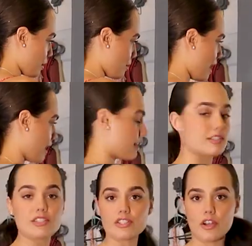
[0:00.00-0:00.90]
in Montmartre.
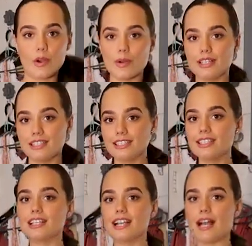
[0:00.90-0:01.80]
So
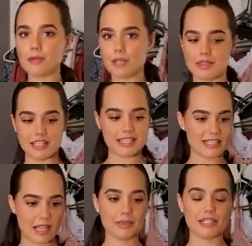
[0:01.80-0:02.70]
I'm good with
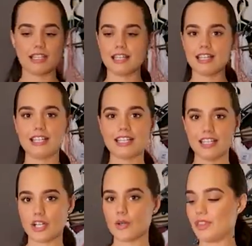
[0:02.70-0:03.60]
this. I'm gonna
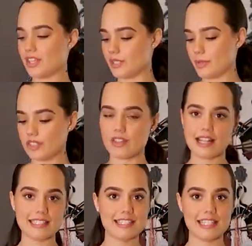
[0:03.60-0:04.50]
go with this one. So
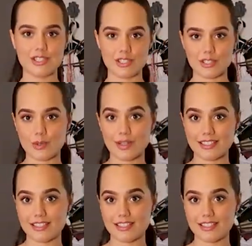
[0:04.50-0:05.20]
that's day two